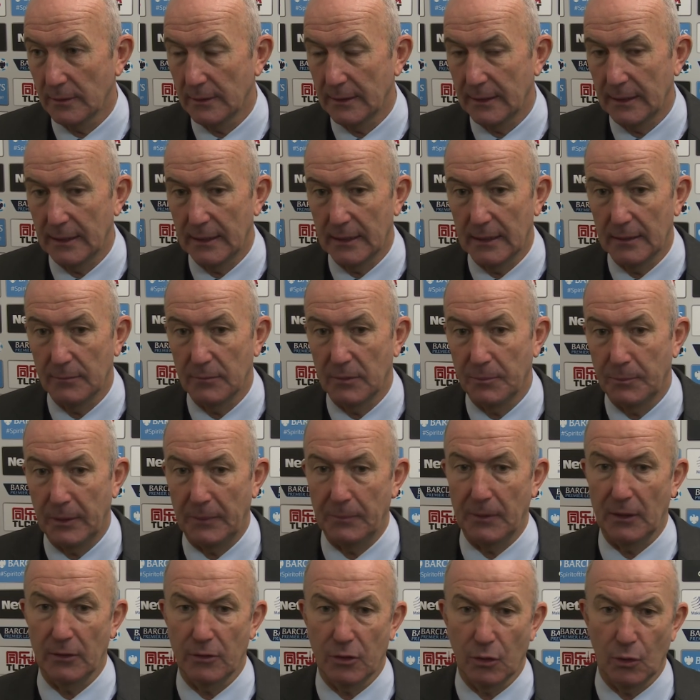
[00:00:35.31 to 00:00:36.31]
And
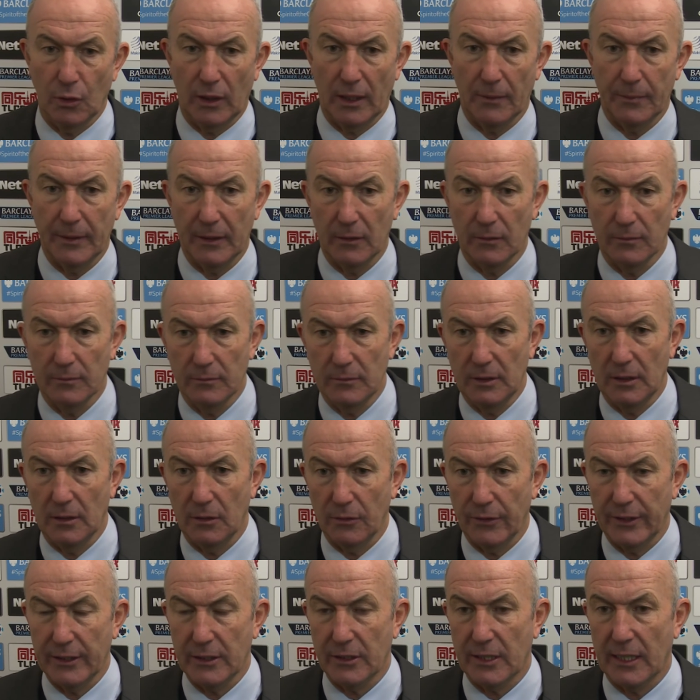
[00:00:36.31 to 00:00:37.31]
people are talking about, you
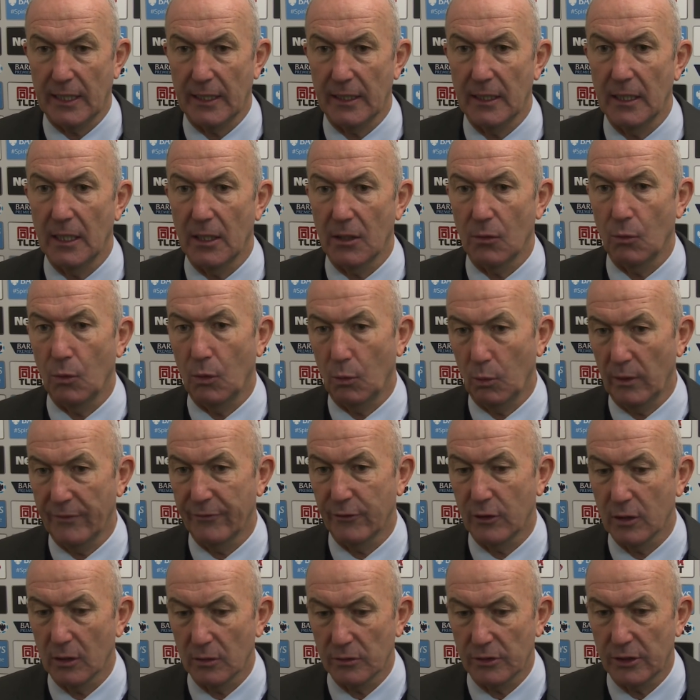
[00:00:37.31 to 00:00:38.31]
know, this, that and the other. What
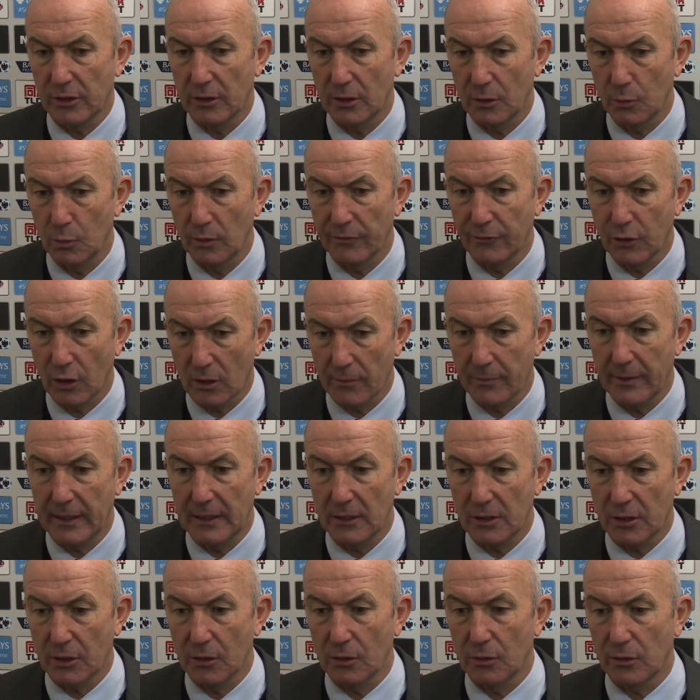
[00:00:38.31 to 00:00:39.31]
we've got to do, we've got to
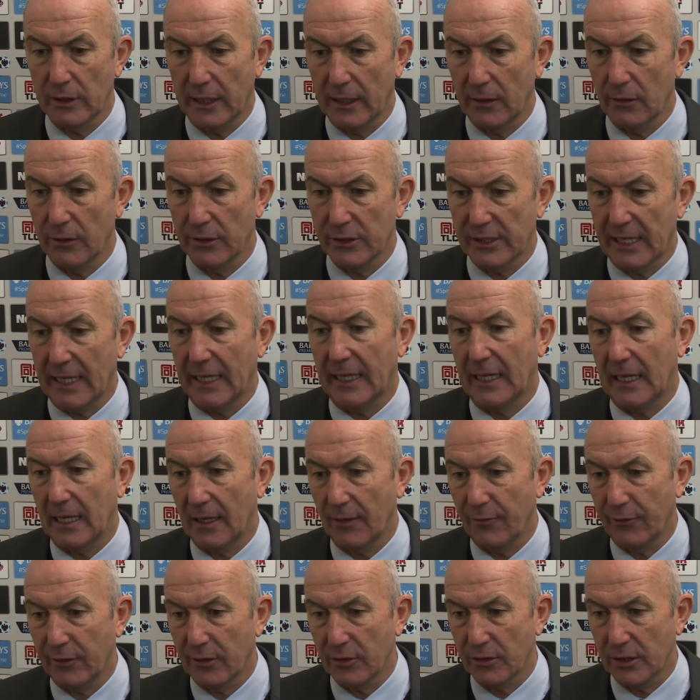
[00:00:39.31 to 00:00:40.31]
make sure now the second
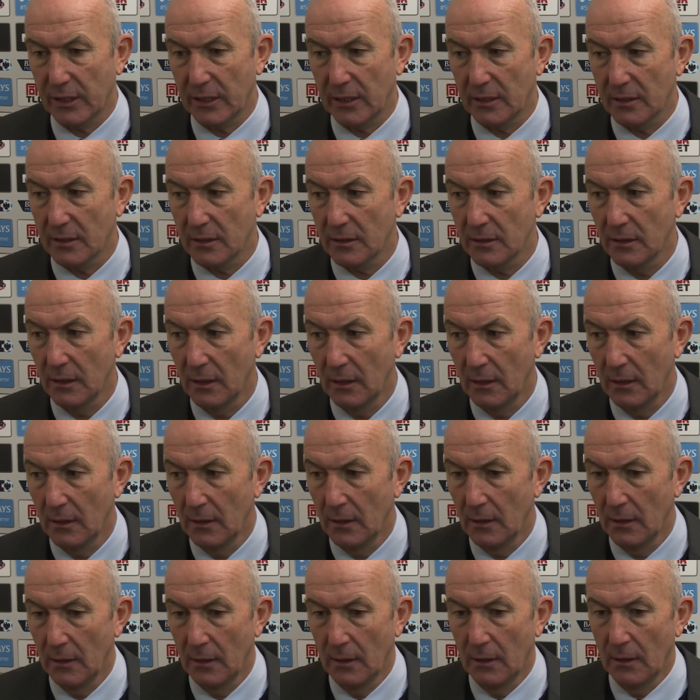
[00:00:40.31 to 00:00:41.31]
half of the season,
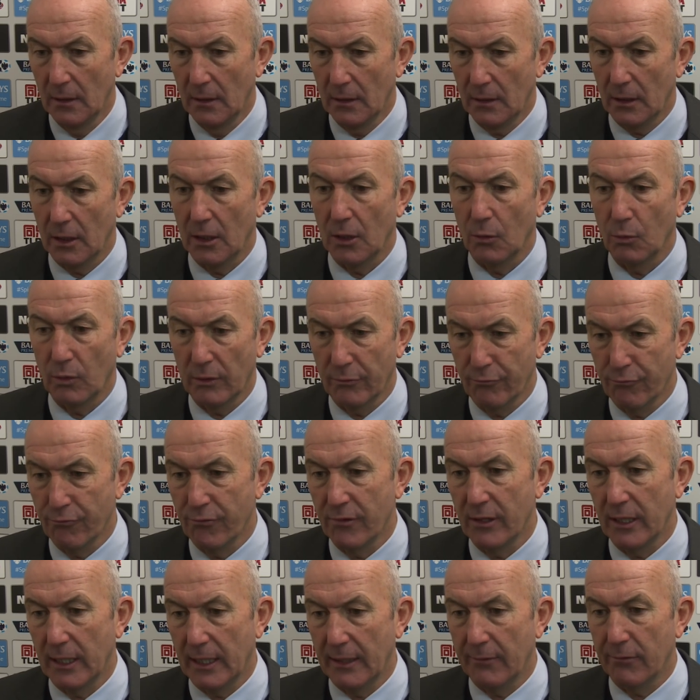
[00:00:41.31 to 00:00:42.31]
you know, we
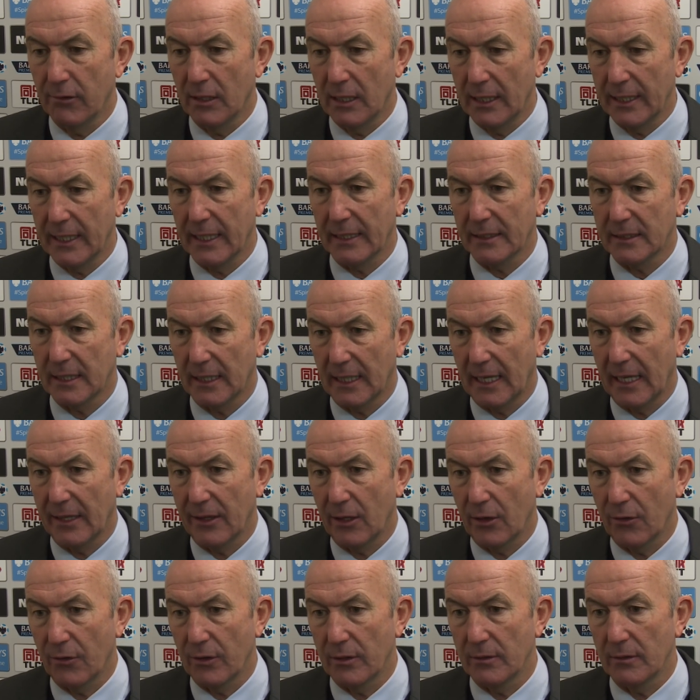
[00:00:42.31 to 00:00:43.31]
really, really get
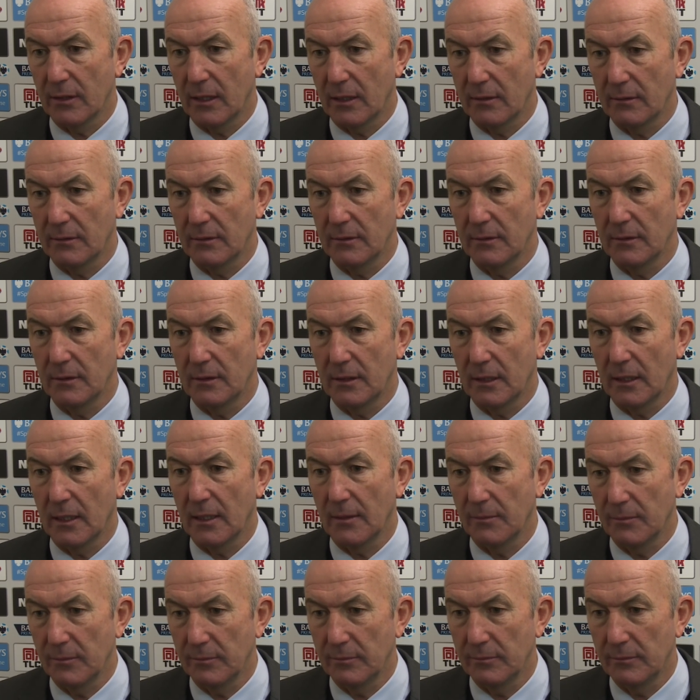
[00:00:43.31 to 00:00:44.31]
together
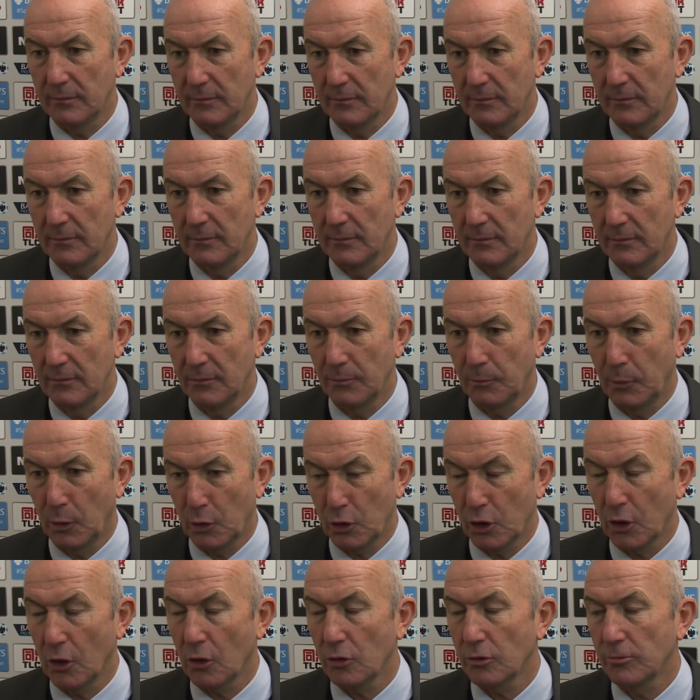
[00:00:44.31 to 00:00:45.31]
and
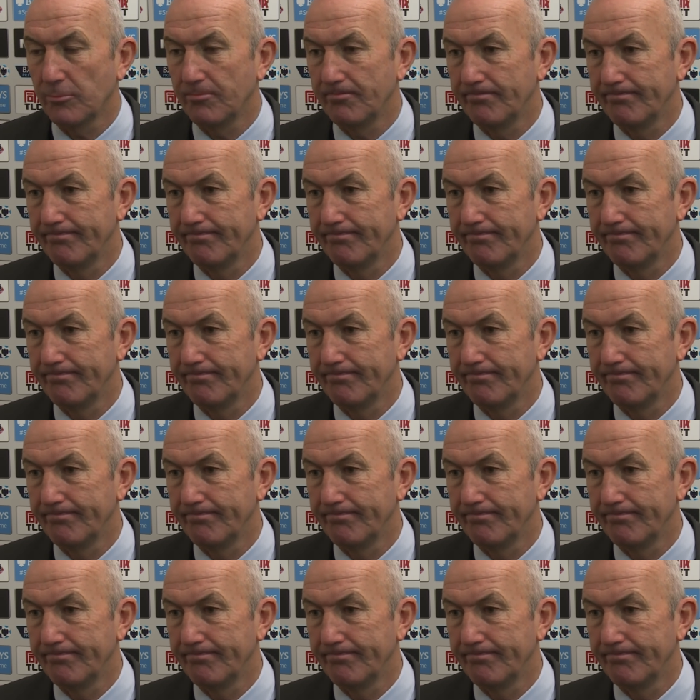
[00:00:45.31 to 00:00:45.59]
push on.